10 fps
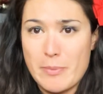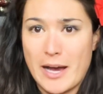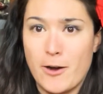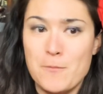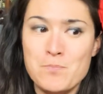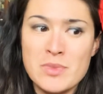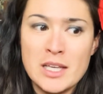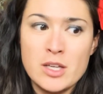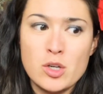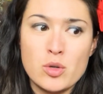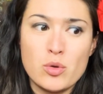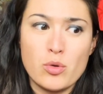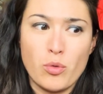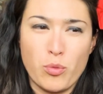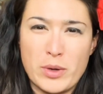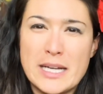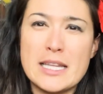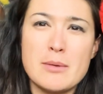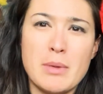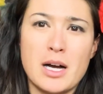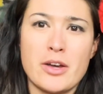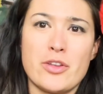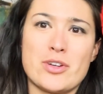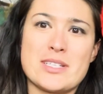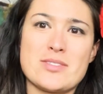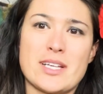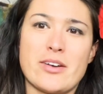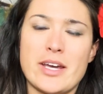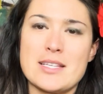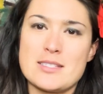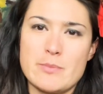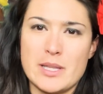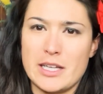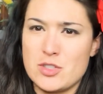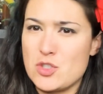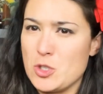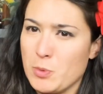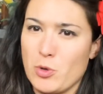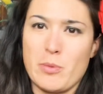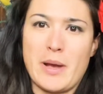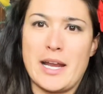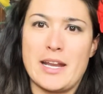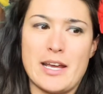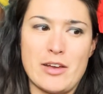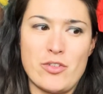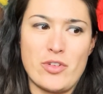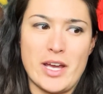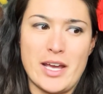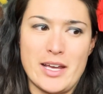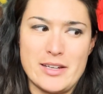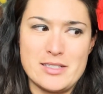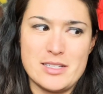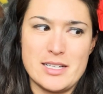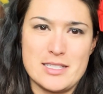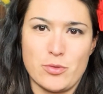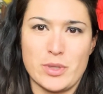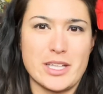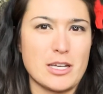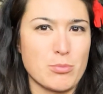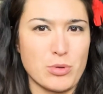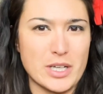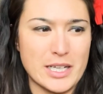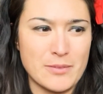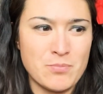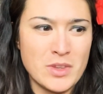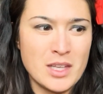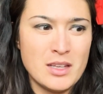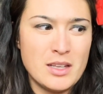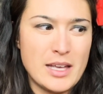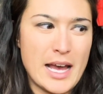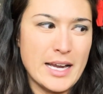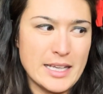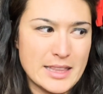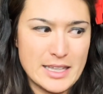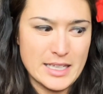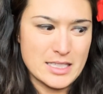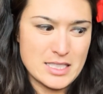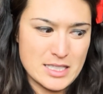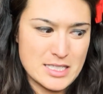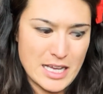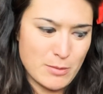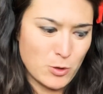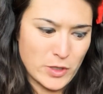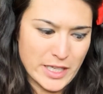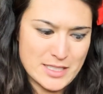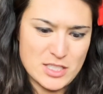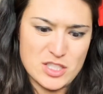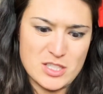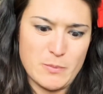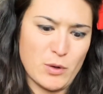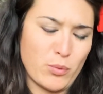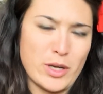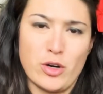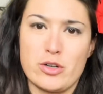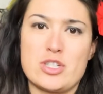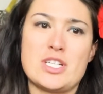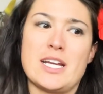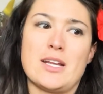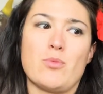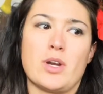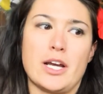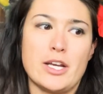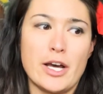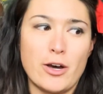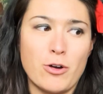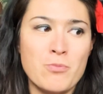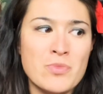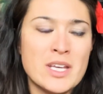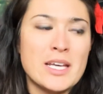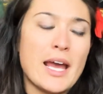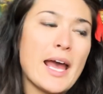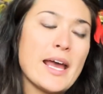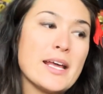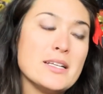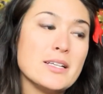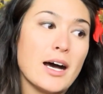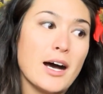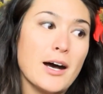about reading the manga though, because I was like, okay, this is gonna be like super repetitive, and is it really gonna bring anything to the table? Like, is it just gonna be regurgitating what I know? And